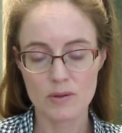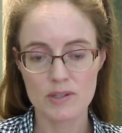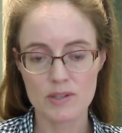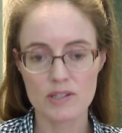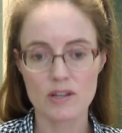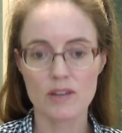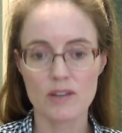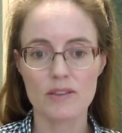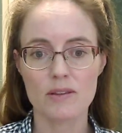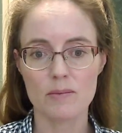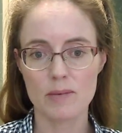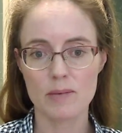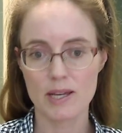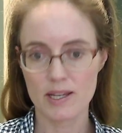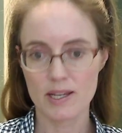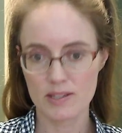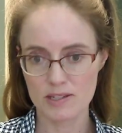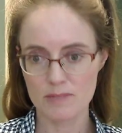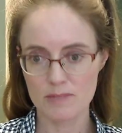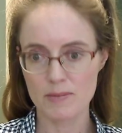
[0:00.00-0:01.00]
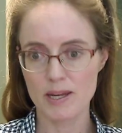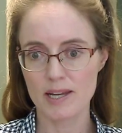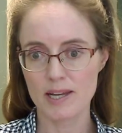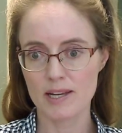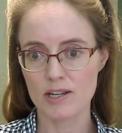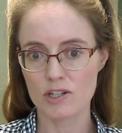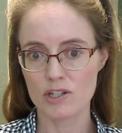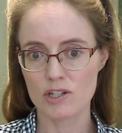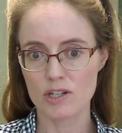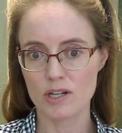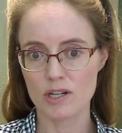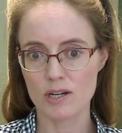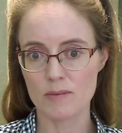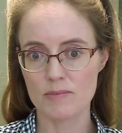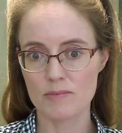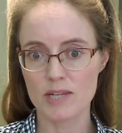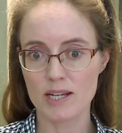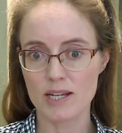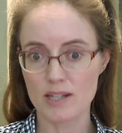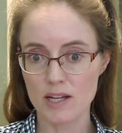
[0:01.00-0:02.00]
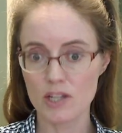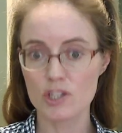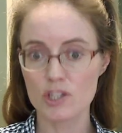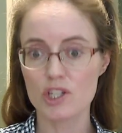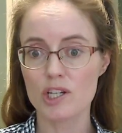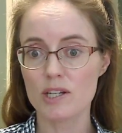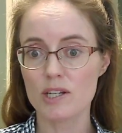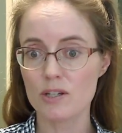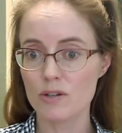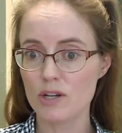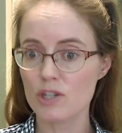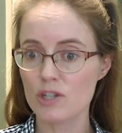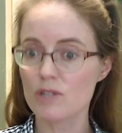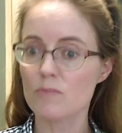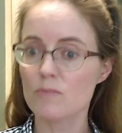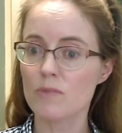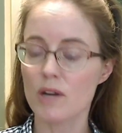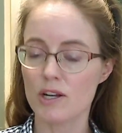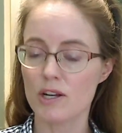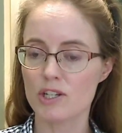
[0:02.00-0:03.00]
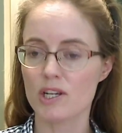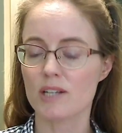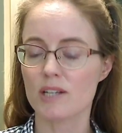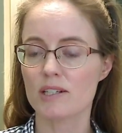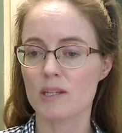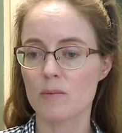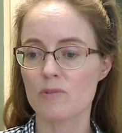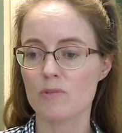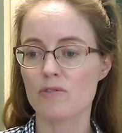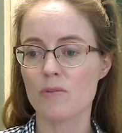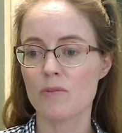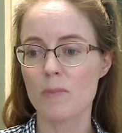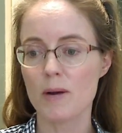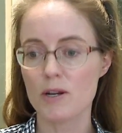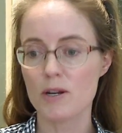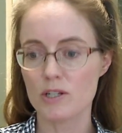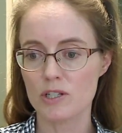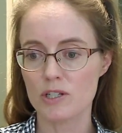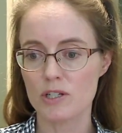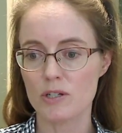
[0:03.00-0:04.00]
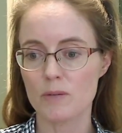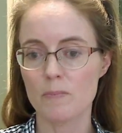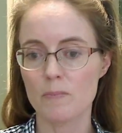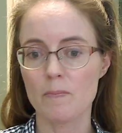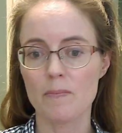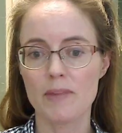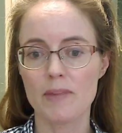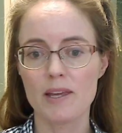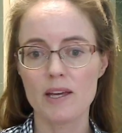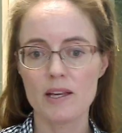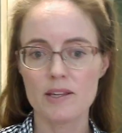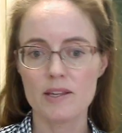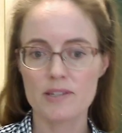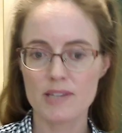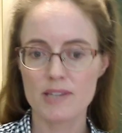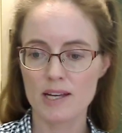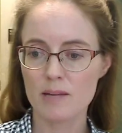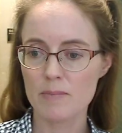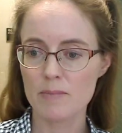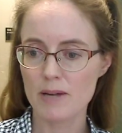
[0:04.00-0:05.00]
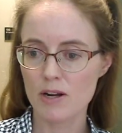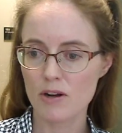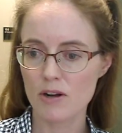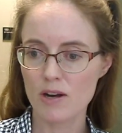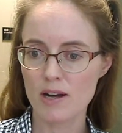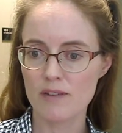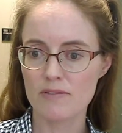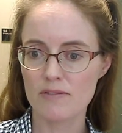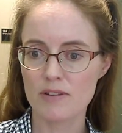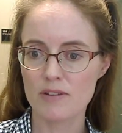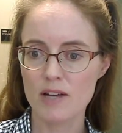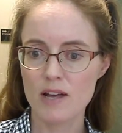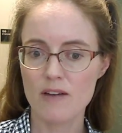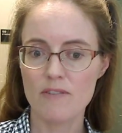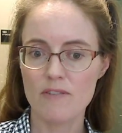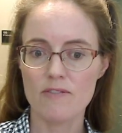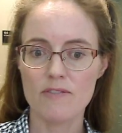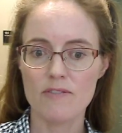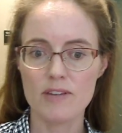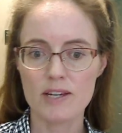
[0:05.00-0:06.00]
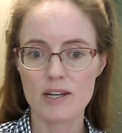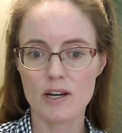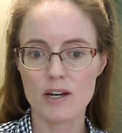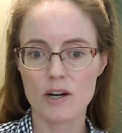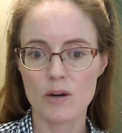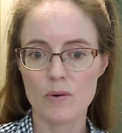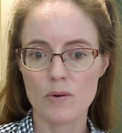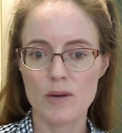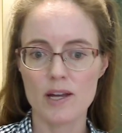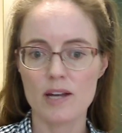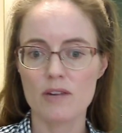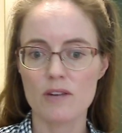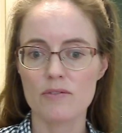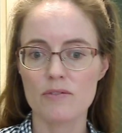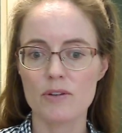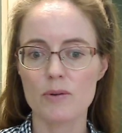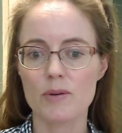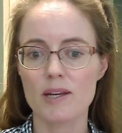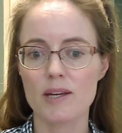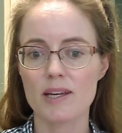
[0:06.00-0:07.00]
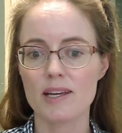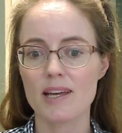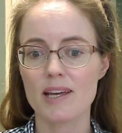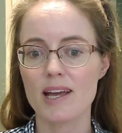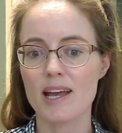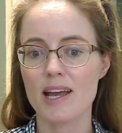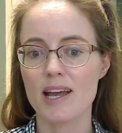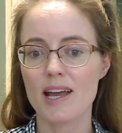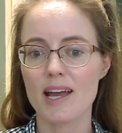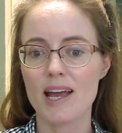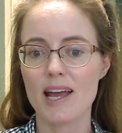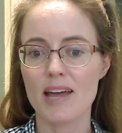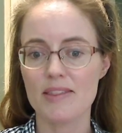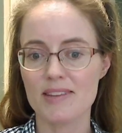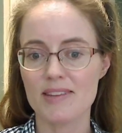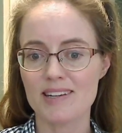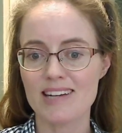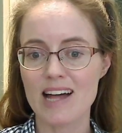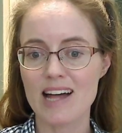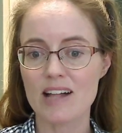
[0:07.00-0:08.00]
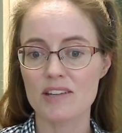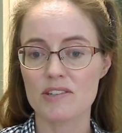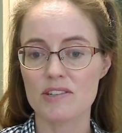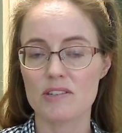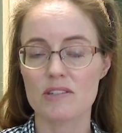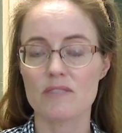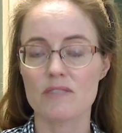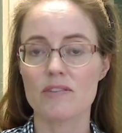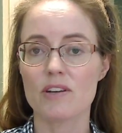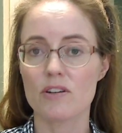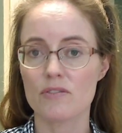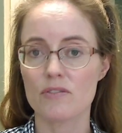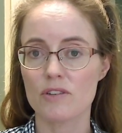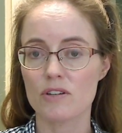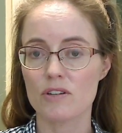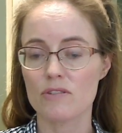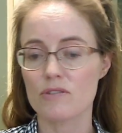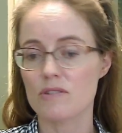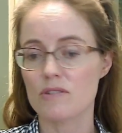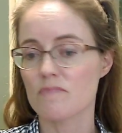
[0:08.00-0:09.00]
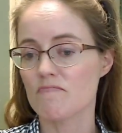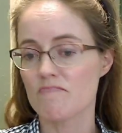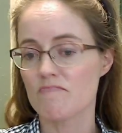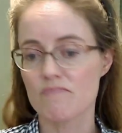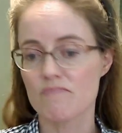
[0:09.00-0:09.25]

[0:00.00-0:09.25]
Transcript: It's on this page, Technology Integration Project, Tips for Part 2, second paragraph, video, interviewing, and the analysis of interviews,